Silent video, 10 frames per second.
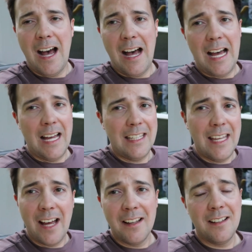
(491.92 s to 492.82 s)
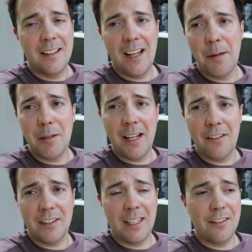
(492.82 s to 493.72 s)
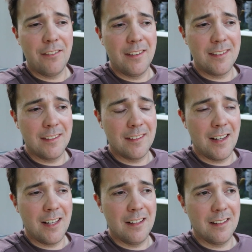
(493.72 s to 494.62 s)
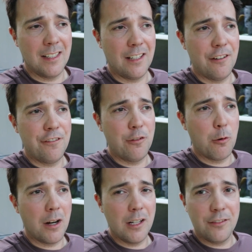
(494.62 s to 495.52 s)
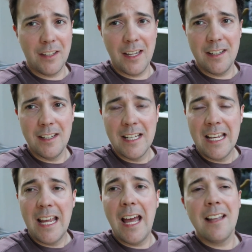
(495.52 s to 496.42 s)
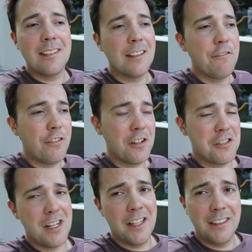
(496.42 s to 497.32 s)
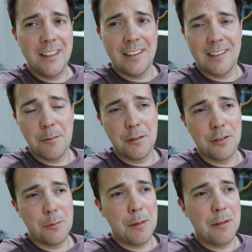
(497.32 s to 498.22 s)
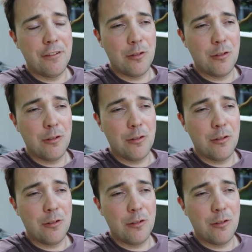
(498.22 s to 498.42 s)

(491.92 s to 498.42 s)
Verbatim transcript: Uh, yeah, I'm gonna have to give this design like a 4 out of 10. It has some functionality in the summer, so maybe a